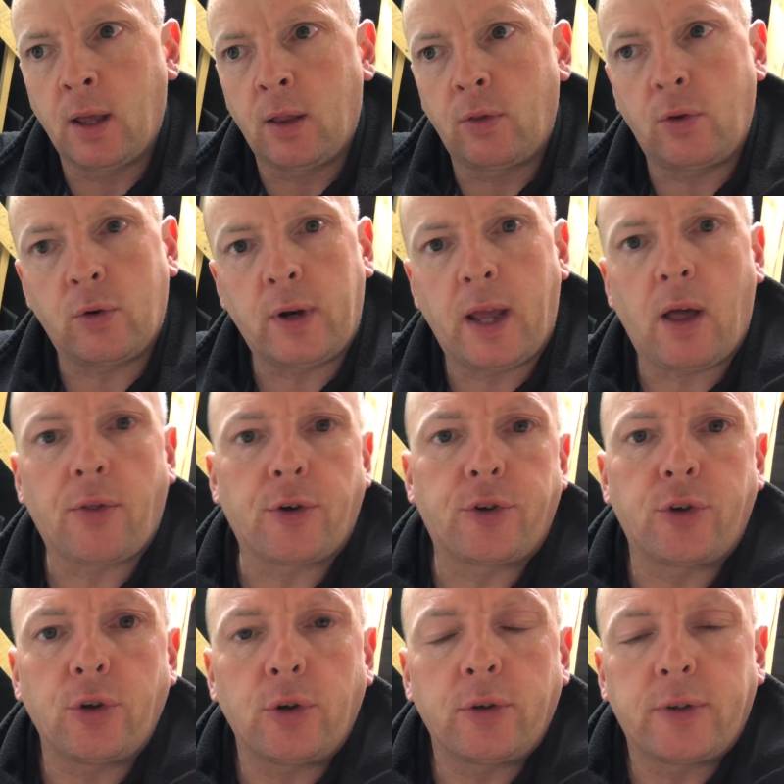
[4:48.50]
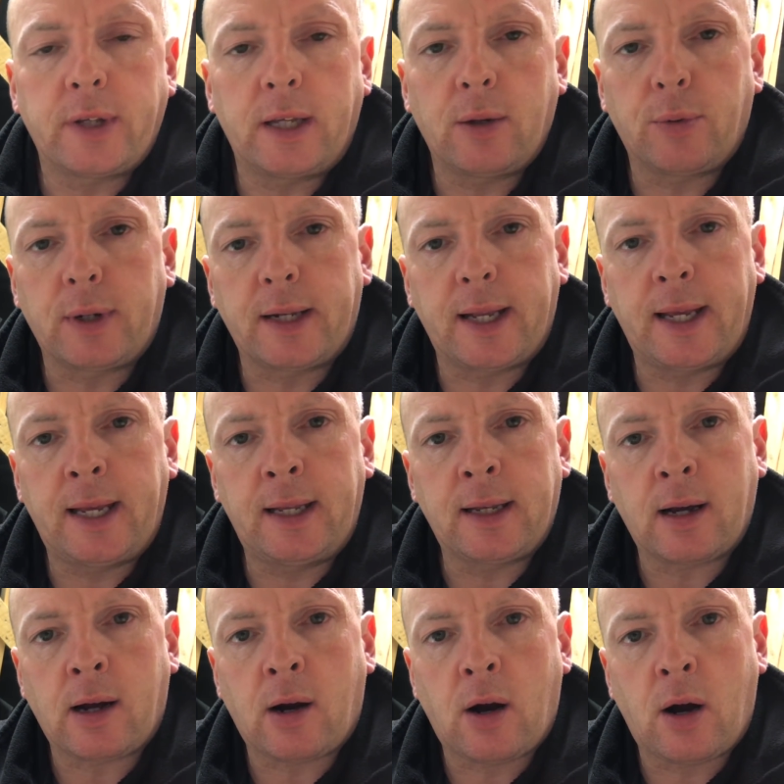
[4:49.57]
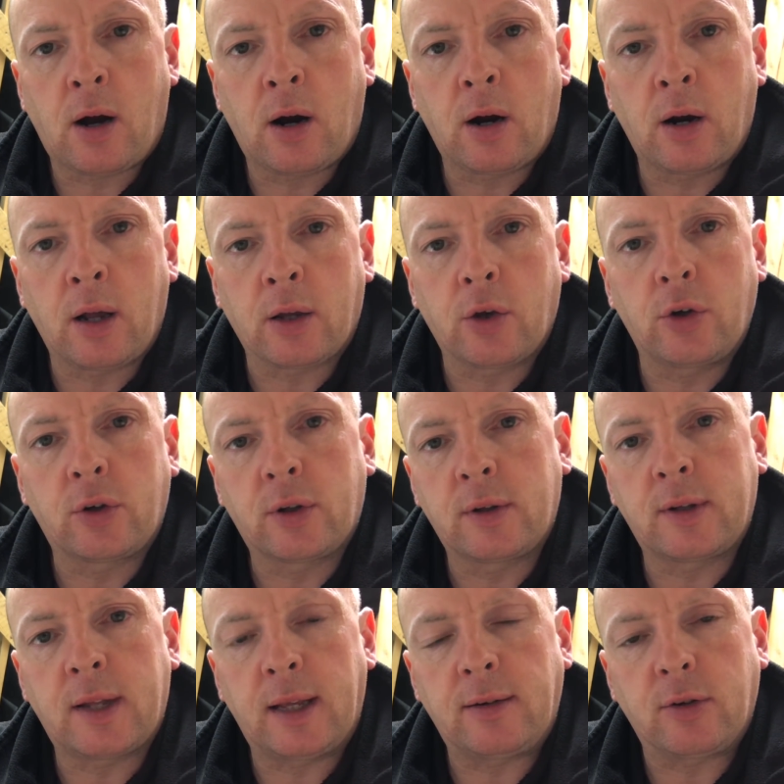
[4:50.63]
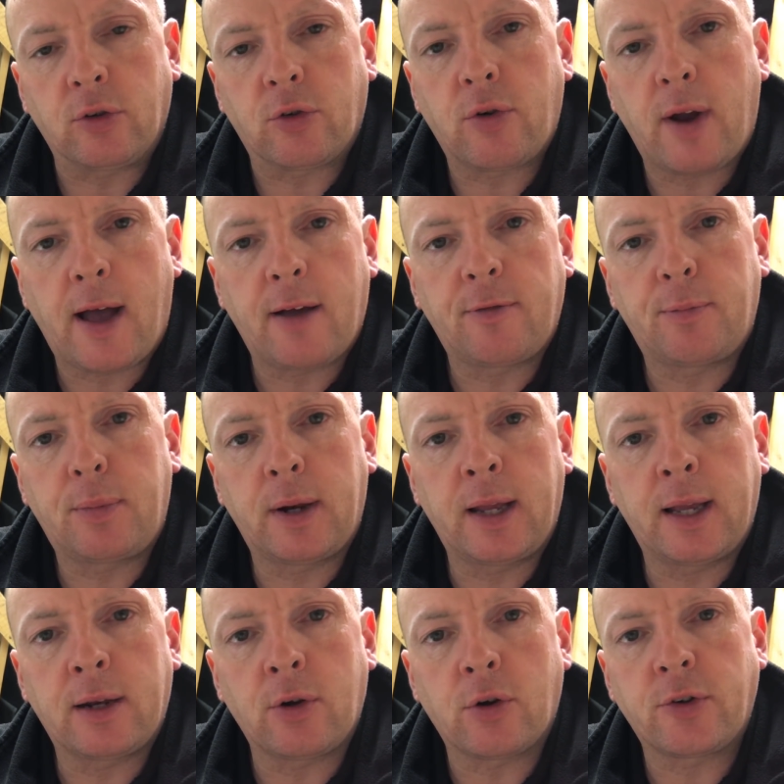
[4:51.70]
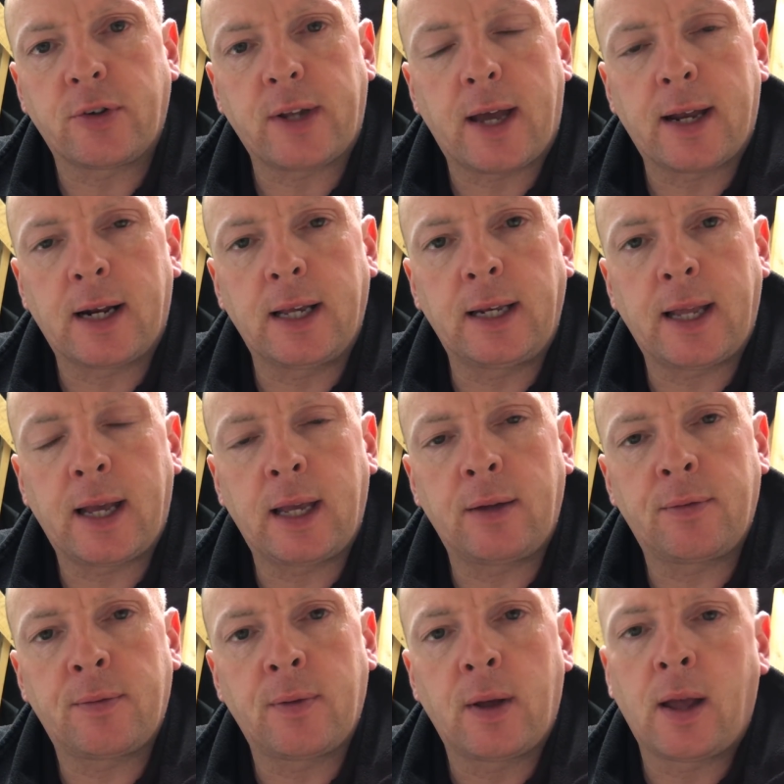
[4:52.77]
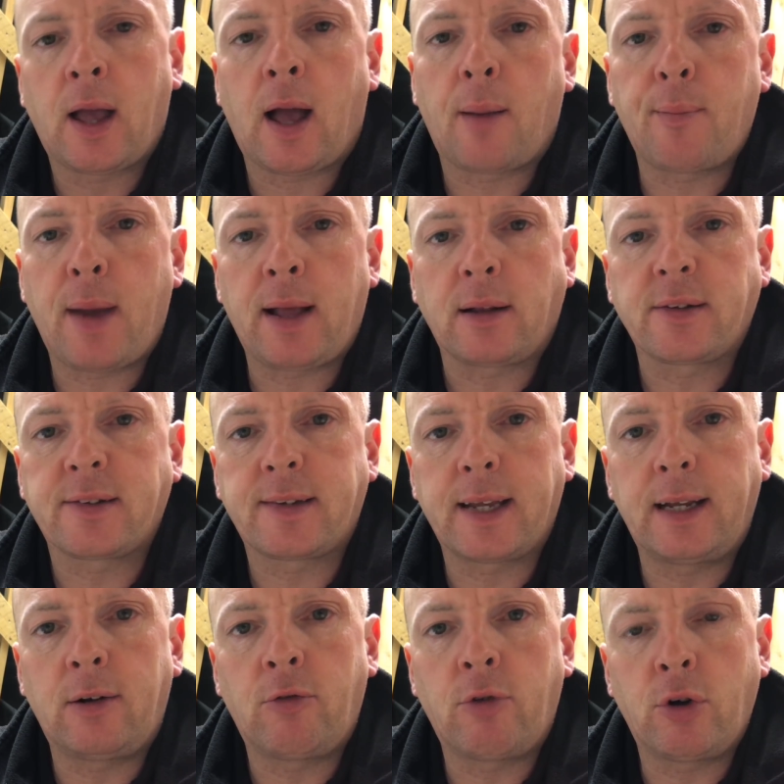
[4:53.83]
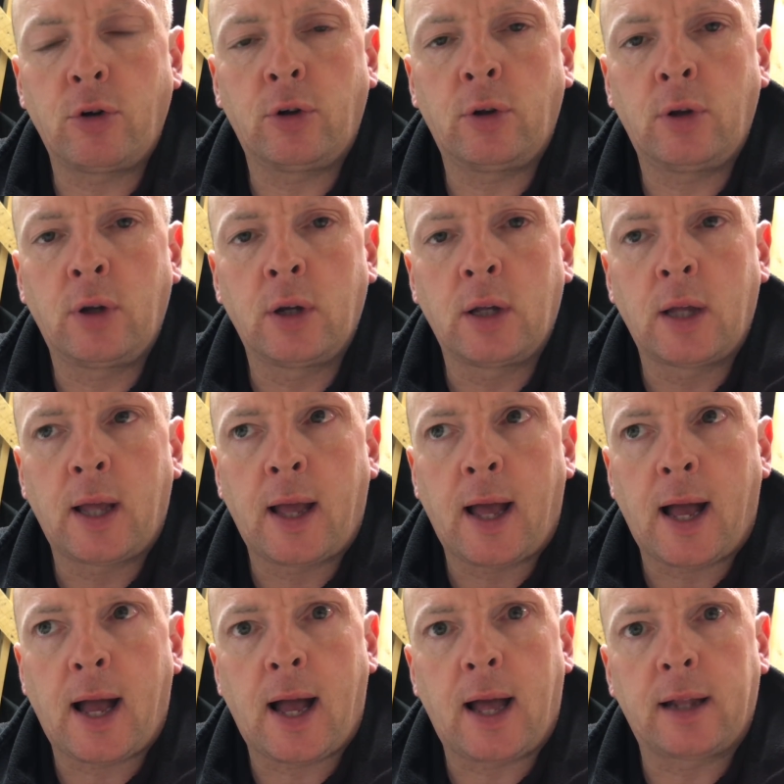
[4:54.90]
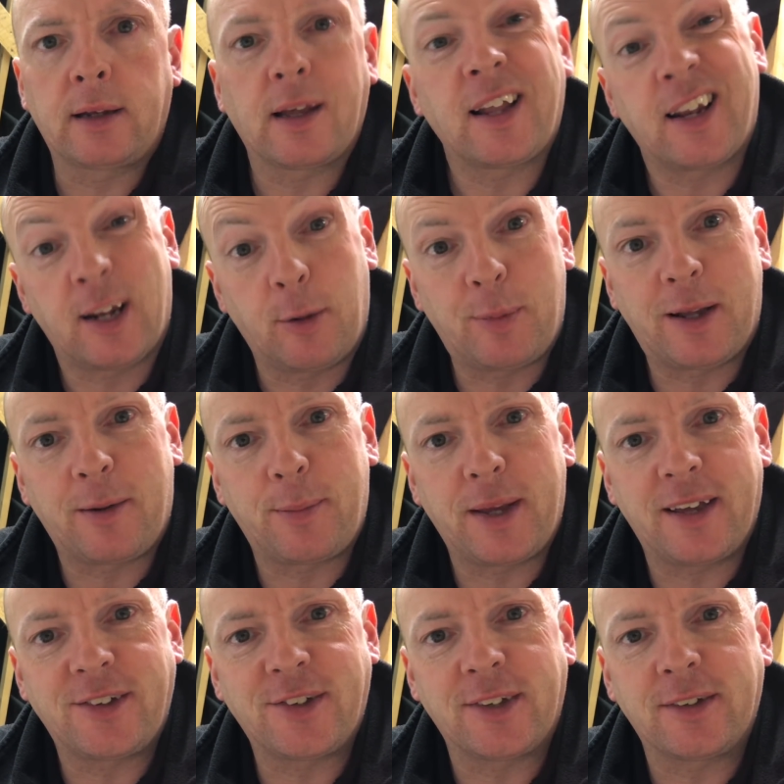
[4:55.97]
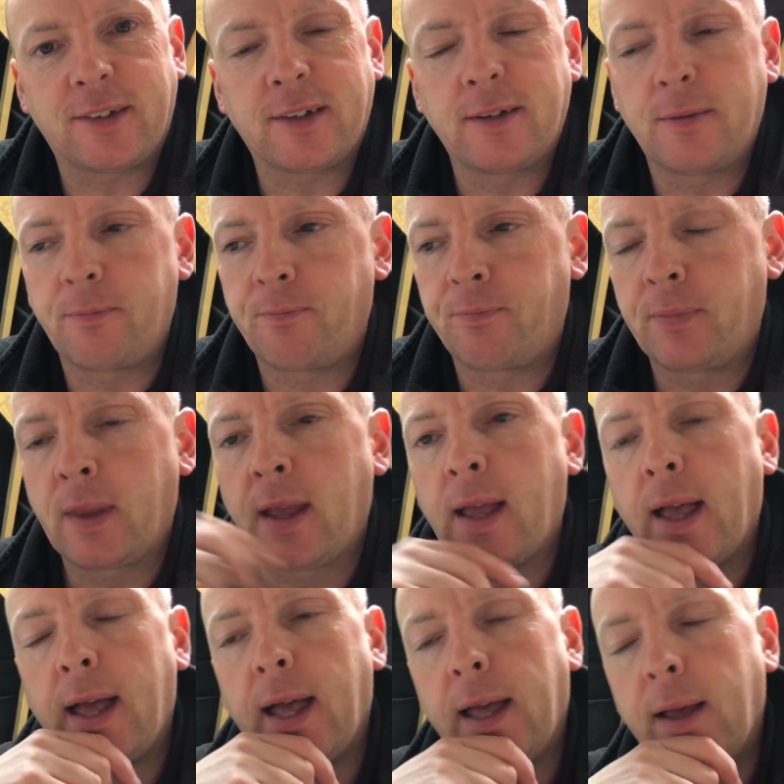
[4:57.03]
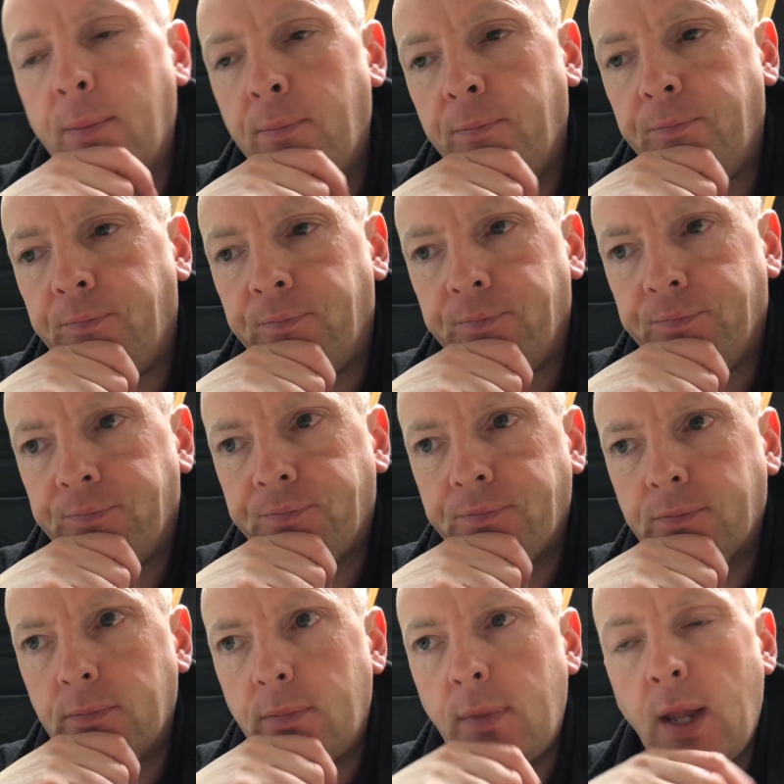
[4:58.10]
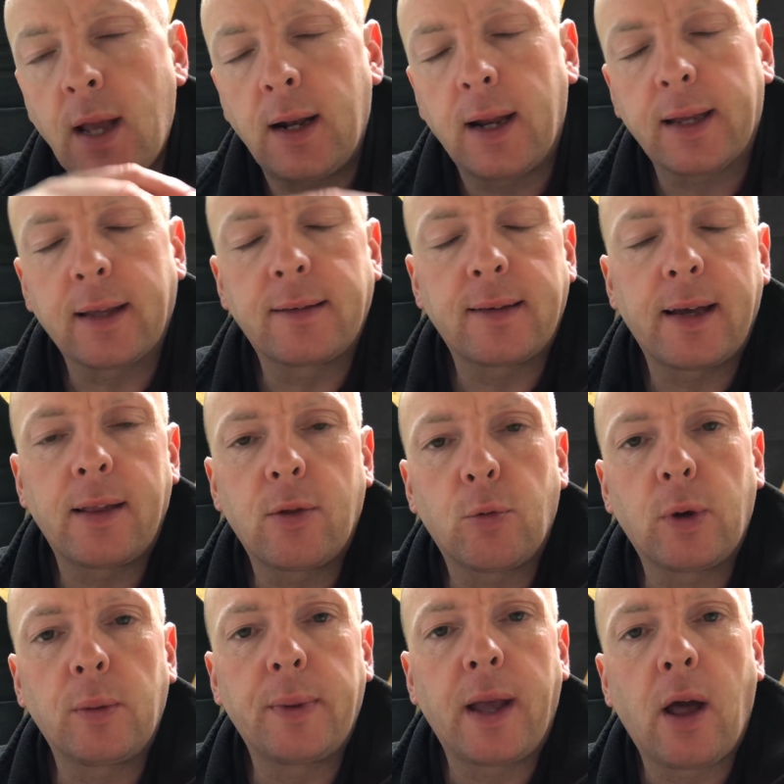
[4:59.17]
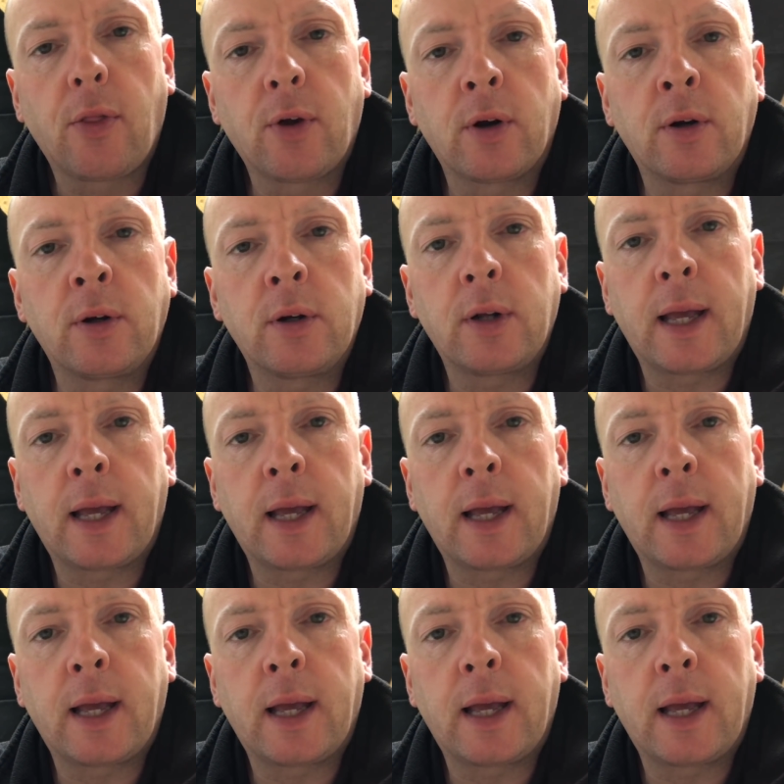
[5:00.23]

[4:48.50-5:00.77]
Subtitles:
The only other tools that you will need are a good decent craft blade or Stanley knife, a metal steel rule, and a little bit of patience. Like I say, there will be other